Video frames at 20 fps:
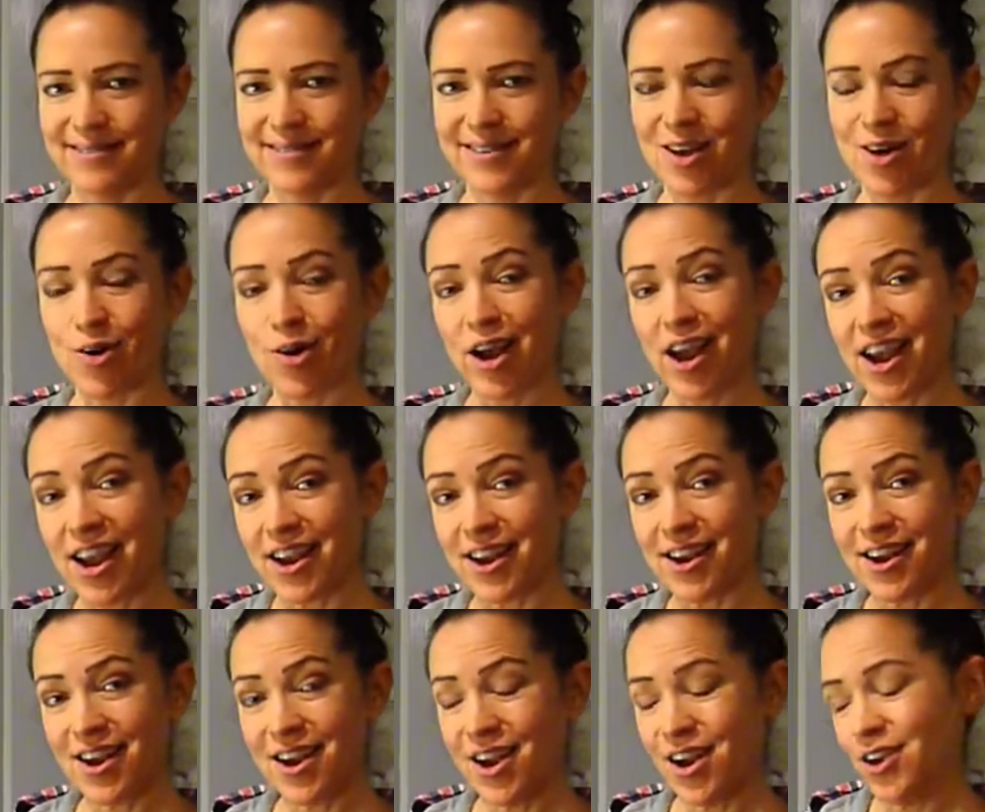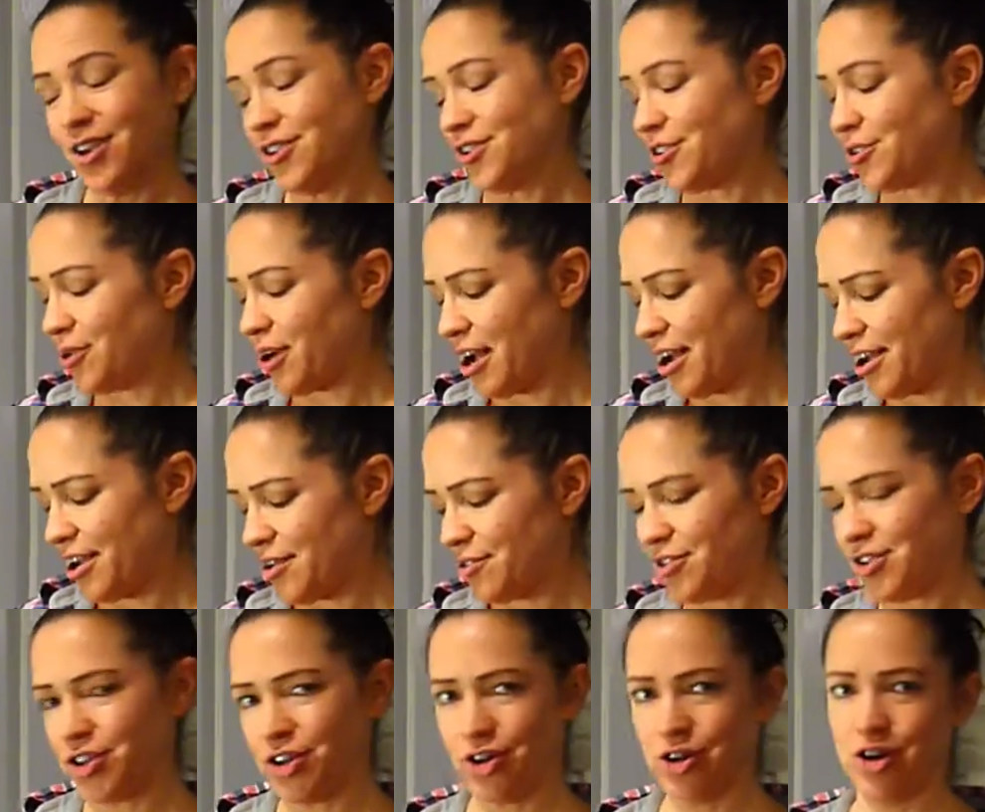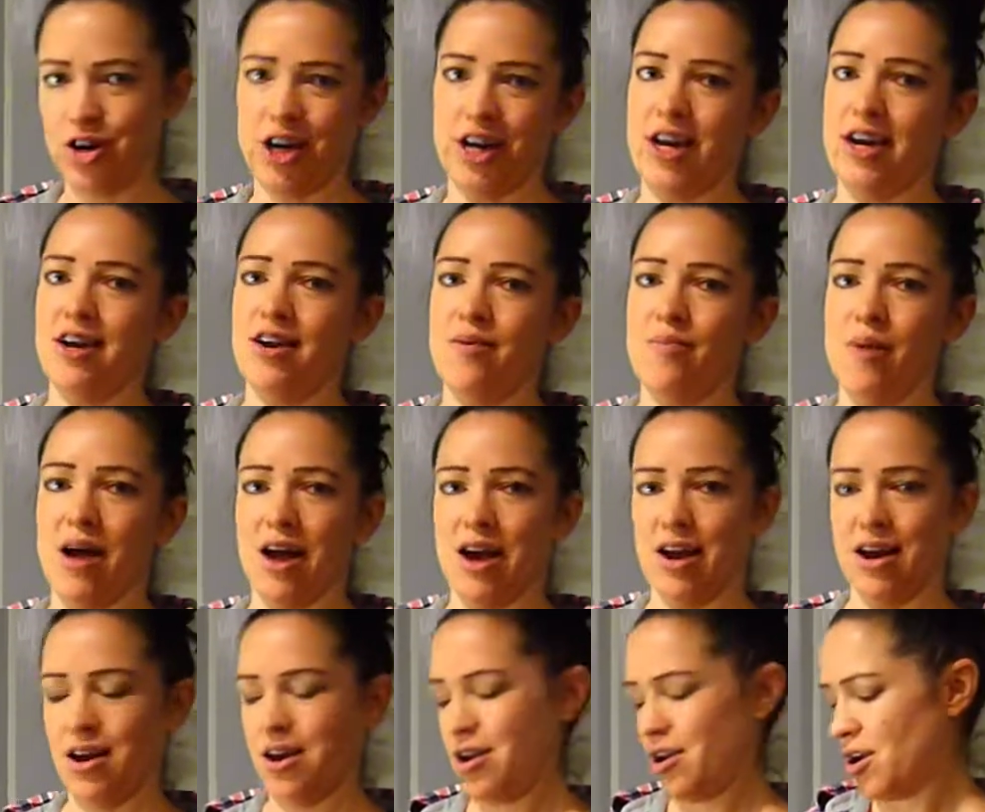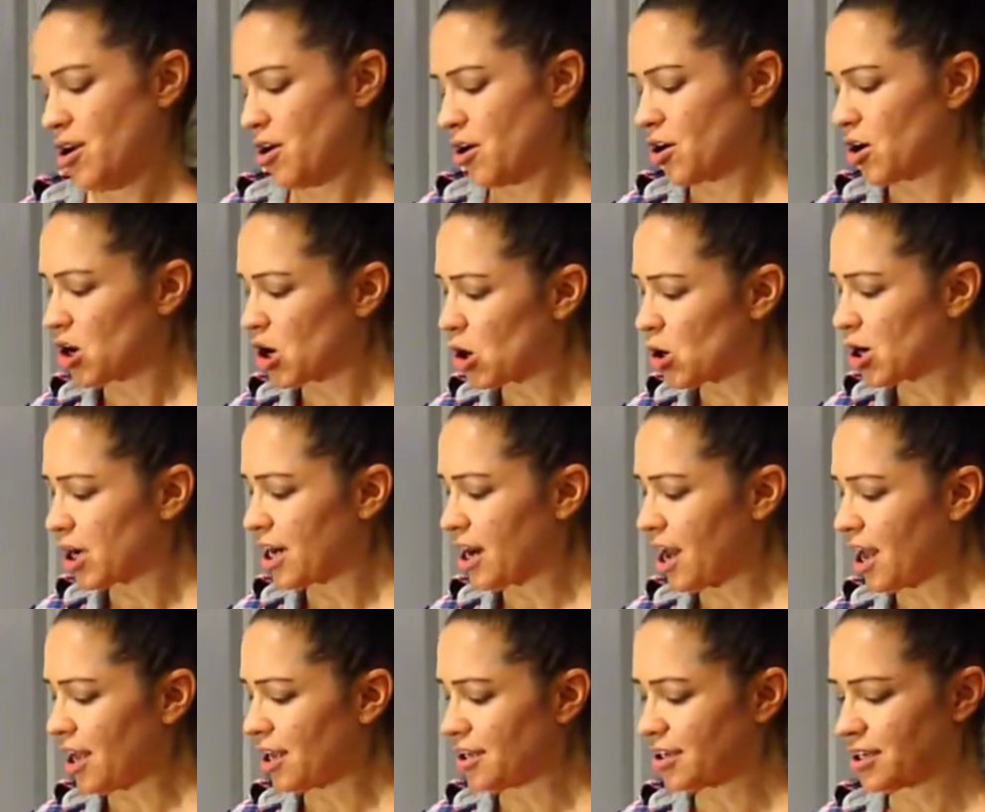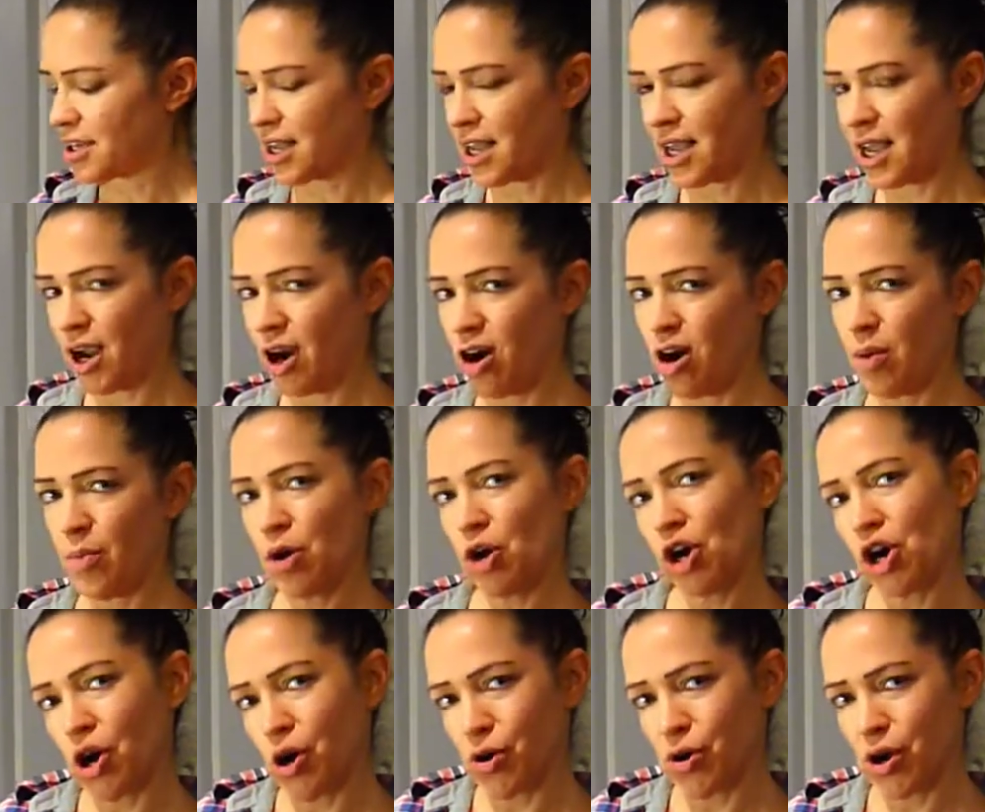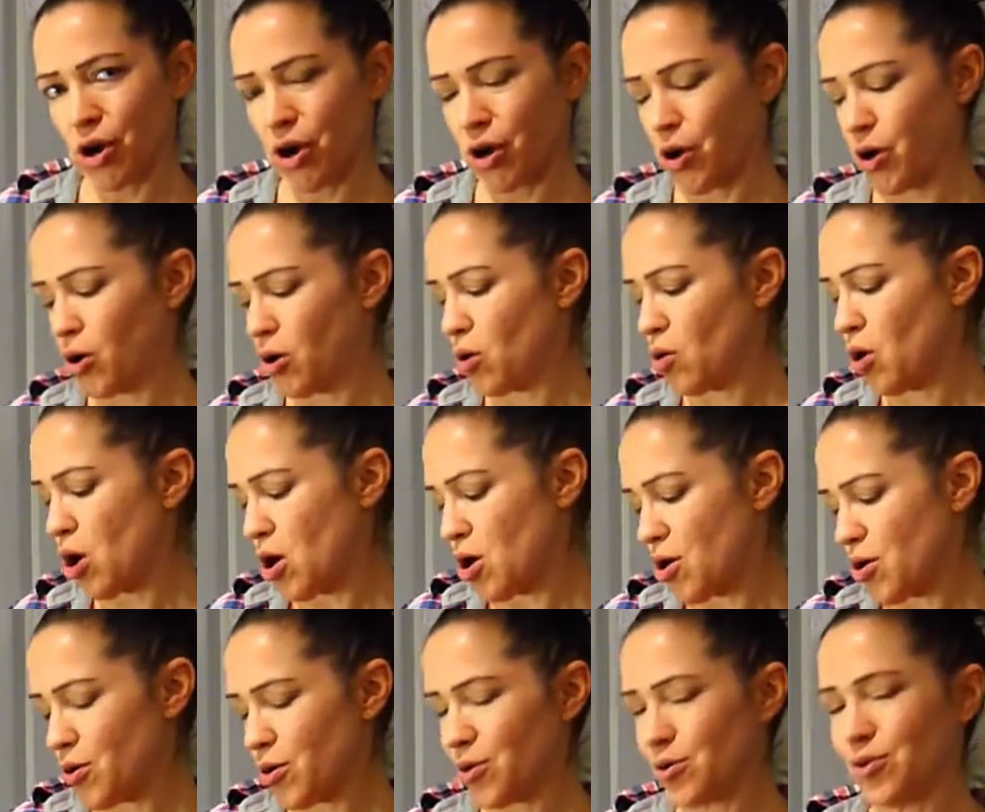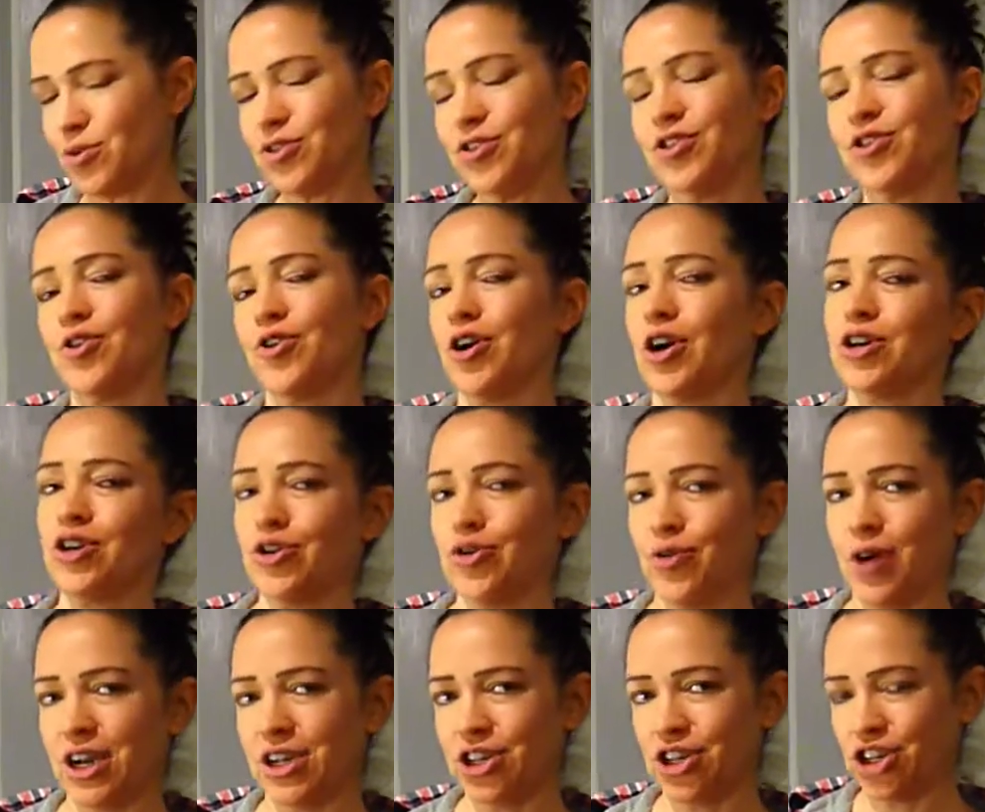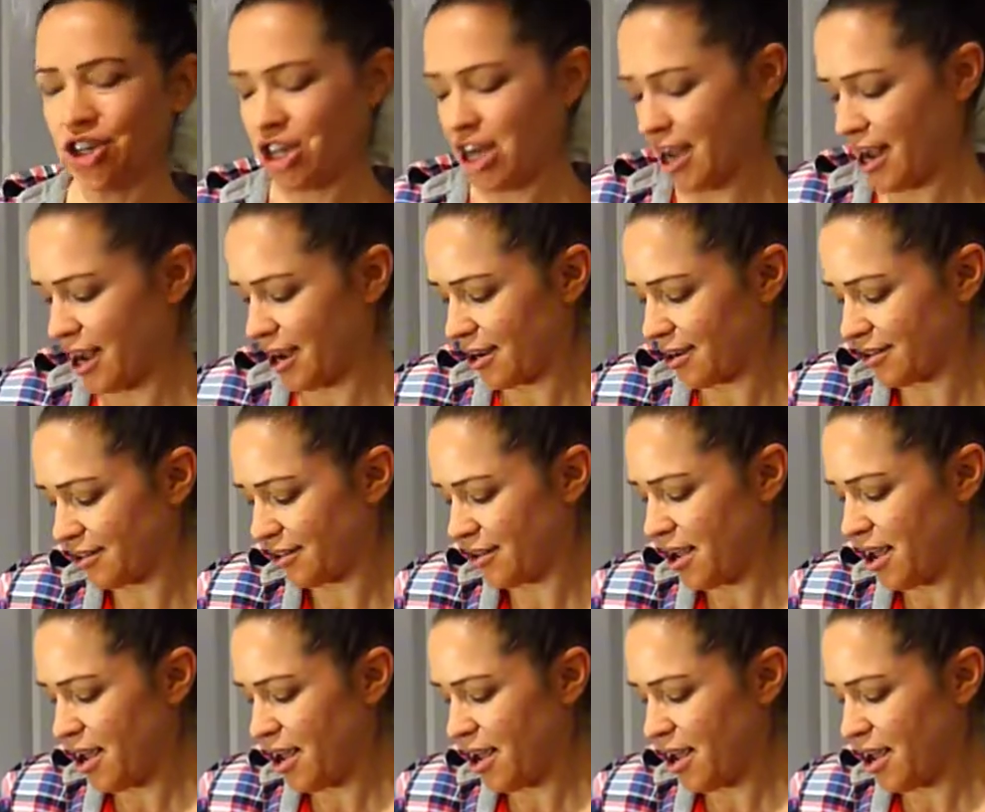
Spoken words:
Okay, so I have stirred in my coconut, carob or cocoa, oats, crushed rice checks,